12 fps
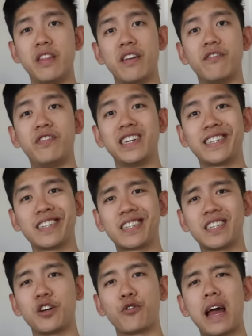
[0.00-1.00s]
then
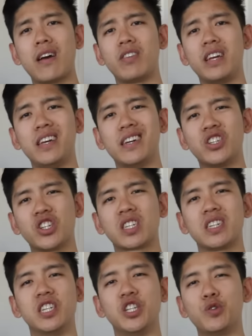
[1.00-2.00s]
physics and gravity is just
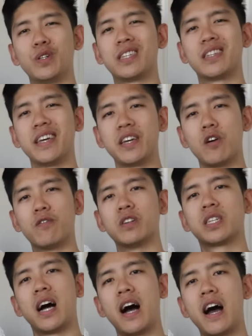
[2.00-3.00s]
going to do its thing over
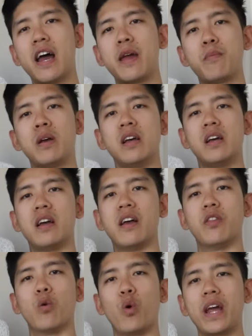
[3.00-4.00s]
time,
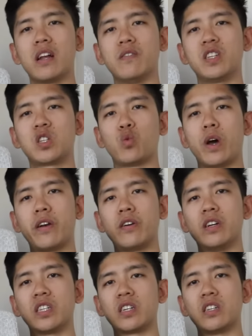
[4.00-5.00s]
and the weight of the
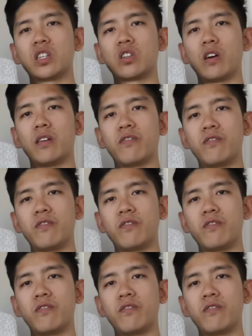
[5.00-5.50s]
sweater is going to start